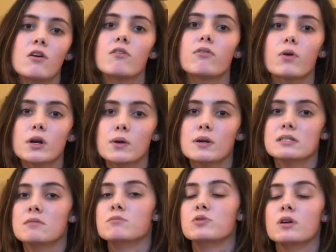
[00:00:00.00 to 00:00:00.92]
for doing
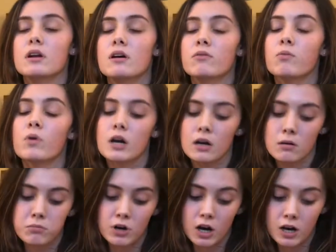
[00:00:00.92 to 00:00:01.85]
some sort of work
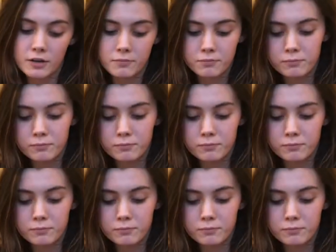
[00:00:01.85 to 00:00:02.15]
abroad.